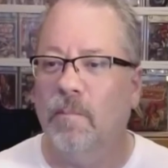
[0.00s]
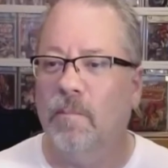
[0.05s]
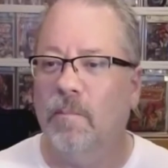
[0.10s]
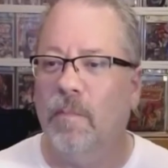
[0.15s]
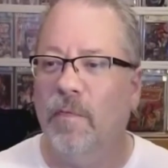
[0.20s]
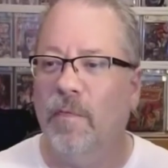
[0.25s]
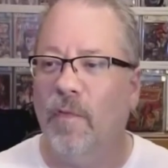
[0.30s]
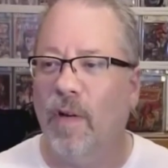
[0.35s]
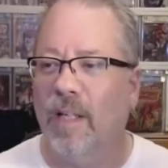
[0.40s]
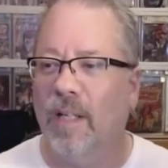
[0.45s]

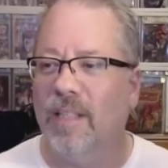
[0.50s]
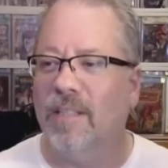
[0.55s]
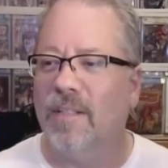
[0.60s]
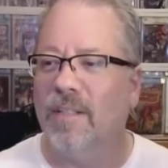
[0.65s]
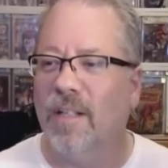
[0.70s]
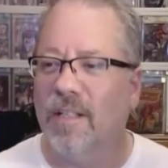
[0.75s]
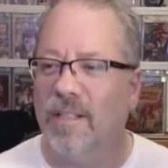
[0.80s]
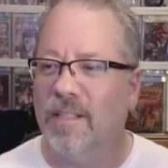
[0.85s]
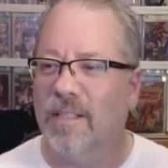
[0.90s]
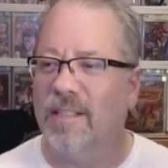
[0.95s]
Before I get
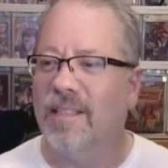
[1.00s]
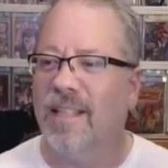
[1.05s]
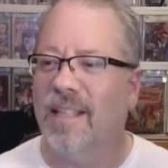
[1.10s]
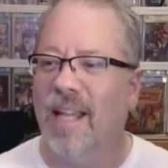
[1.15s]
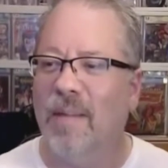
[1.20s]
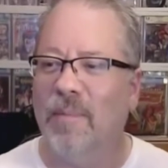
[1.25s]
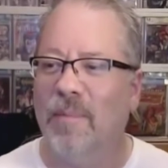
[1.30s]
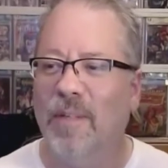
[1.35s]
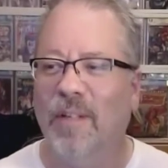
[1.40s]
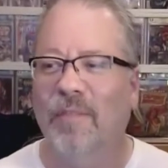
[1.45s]
started, just say
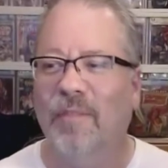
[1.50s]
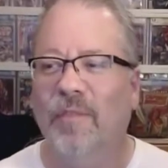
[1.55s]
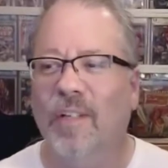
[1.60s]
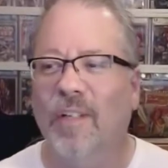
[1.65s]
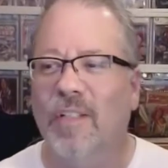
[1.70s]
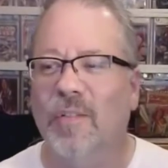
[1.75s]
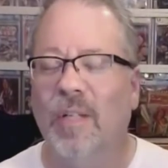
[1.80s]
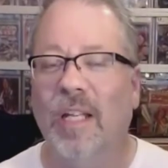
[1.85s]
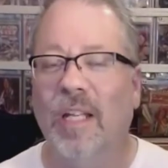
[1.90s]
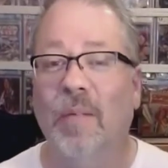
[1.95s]
I'm a little
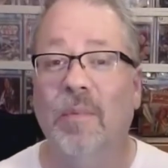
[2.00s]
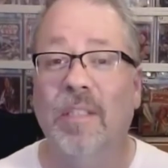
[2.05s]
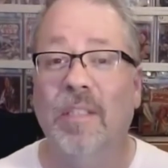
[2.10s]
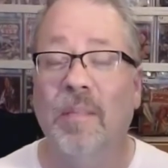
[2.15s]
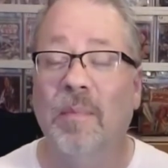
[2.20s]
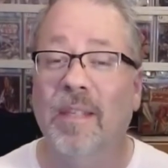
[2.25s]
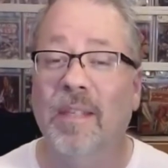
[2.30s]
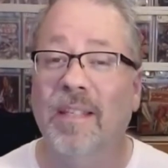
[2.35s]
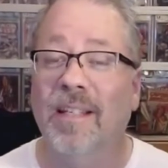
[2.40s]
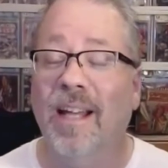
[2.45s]
frustrated with
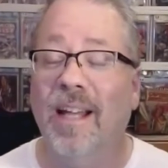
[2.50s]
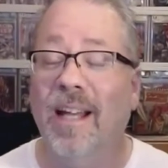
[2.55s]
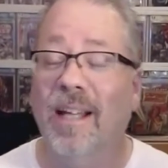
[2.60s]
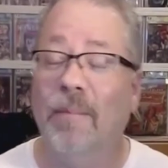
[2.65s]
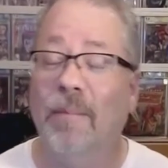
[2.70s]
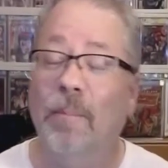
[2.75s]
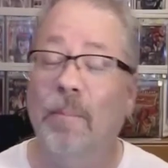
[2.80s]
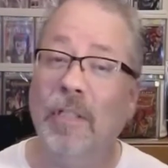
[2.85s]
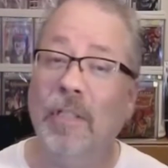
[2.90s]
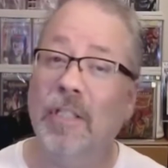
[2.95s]

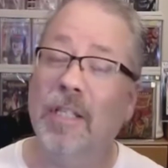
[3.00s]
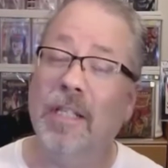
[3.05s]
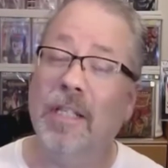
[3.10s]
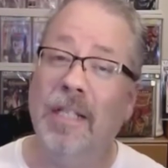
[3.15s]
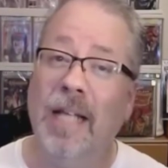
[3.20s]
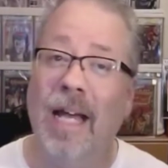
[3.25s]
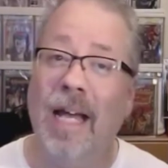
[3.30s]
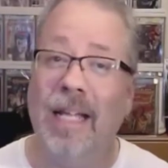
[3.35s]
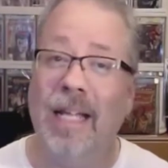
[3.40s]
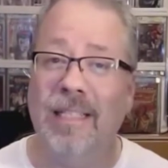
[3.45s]
a bunch of the
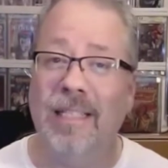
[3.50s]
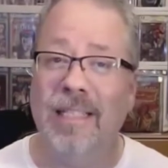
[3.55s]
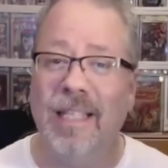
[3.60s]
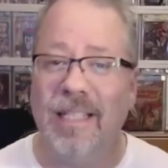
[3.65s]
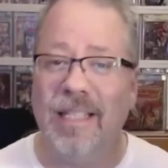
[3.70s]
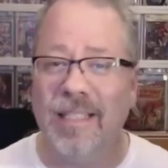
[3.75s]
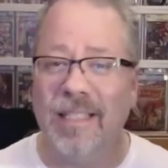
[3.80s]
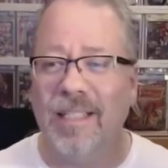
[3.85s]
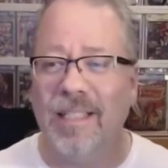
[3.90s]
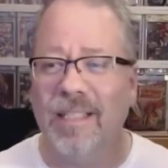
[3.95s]

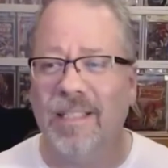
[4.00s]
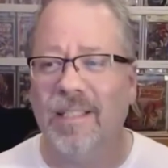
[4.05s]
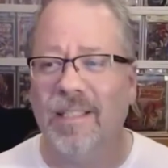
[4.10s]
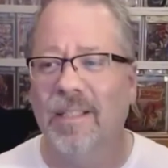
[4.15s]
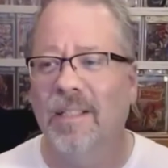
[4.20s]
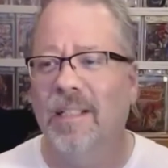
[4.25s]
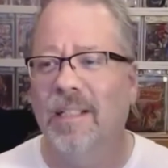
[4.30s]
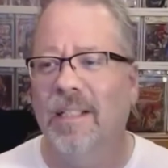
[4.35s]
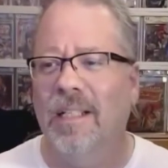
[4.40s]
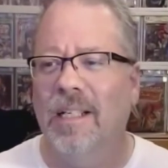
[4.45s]
9.6's.
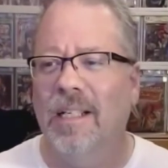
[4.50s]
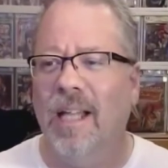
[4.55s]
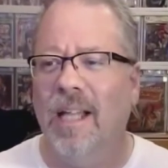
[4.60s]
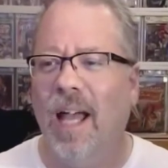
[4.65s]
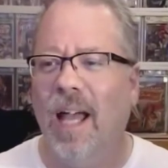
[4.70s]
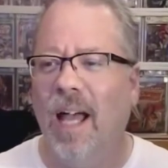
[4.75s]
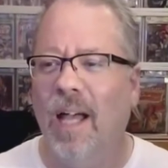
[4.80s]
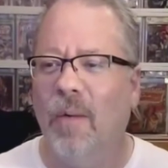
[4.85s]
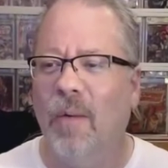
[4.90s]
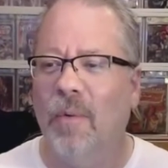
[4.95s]

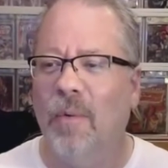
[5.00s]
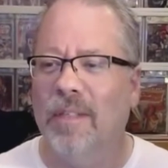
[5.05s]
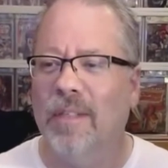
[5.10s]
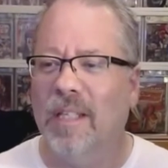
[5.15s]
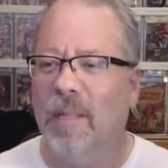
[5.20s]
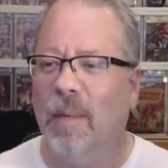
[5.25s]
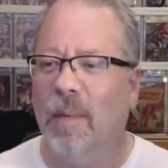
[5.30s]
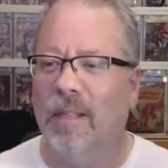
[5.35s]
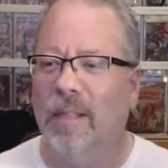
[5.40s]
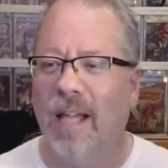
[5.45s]
One
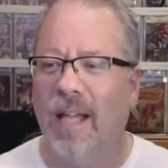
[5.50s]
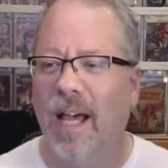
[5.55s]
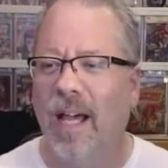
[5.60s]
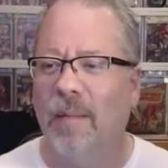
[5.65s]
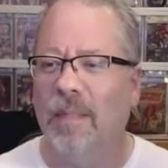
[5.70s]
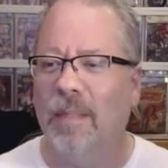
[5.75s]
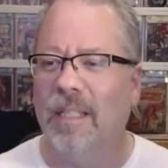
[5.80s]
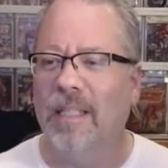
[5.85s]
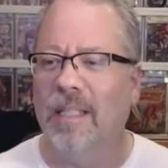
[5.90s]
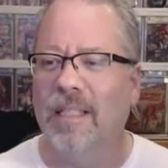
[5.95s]
thing about the
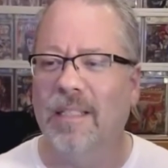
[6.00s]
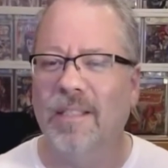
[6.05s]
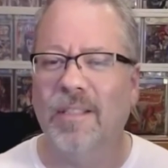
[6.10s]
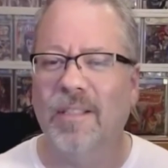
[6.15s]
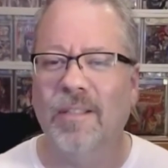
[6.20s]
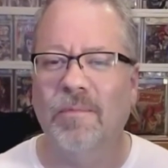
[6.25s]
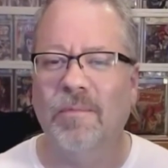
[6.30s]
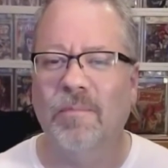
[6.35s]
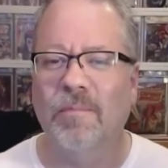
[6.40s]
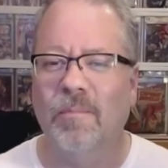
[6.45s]
hobby
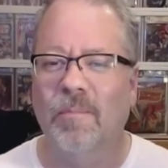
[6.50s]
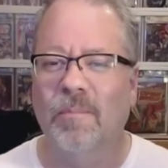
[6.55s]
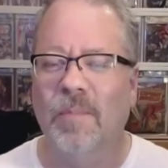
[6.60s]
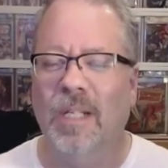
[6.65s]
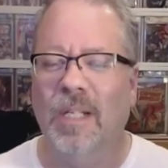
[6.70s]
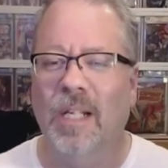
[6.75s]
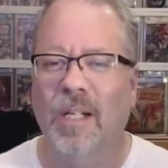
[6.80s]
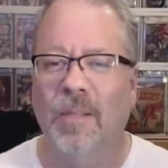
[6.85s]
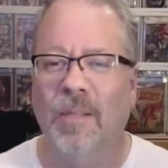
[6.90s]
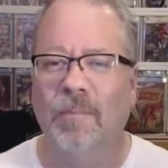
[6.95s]
is,
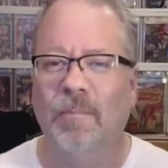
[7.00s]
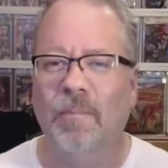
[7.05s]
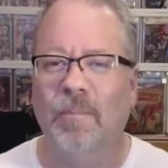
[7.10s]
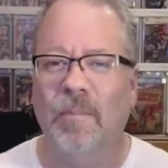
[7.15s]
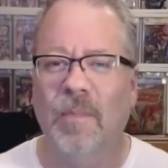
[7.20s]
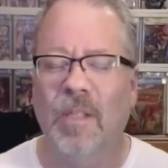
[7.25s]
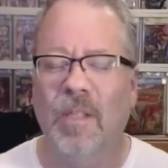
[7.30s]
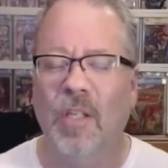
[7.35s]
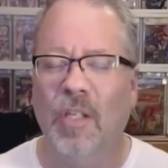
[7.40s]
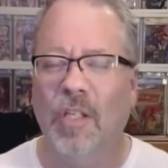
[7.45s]

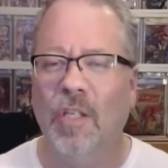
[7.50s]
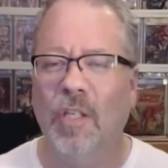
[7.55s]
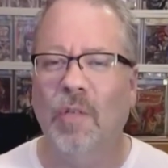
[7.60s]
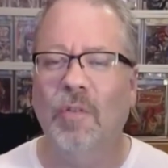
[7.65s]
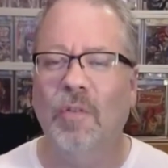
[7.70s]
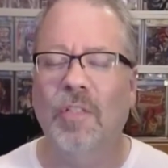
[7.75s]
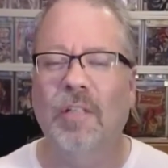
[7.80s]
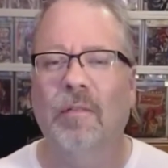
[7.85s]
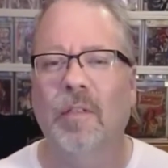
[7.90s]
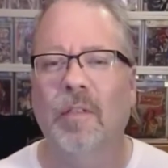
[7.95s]
the
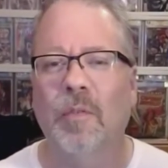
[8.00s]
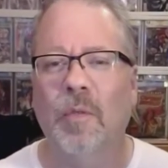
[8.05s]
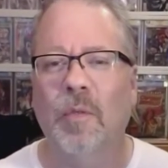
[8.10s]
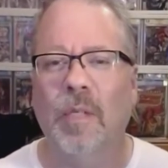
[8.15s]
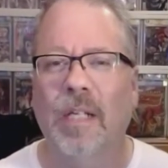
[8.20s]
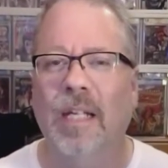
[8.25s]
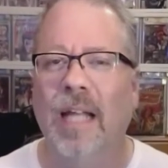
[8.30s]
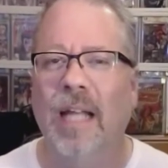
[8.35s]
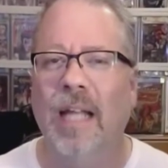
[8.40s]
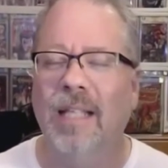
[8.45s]
huge difference
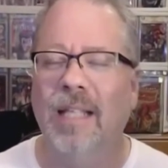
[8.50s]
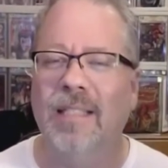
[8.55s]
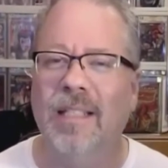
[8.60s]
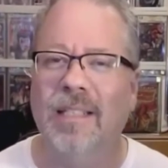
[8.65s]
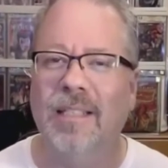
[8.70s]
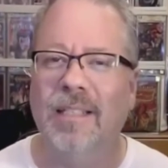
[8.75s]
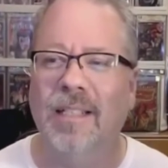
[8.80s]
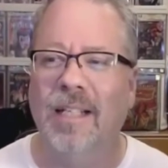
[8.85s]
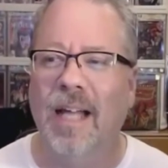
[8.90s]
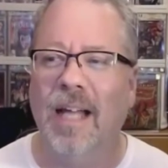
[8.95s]
between a
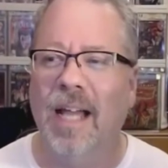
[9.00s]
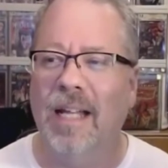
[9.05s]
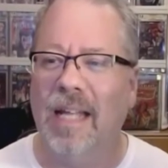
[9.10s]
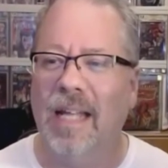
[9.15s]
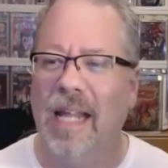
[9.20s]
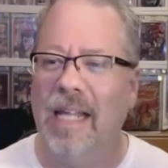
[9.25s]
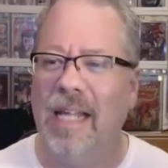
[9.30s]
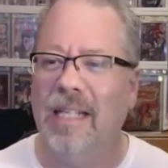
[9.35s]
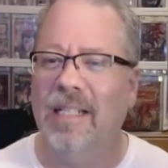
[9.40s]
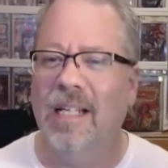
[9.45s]
9.6 and a
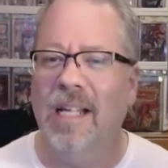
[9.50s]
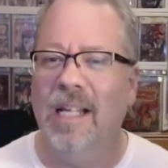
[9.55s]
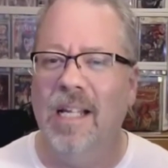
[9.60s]
9.8.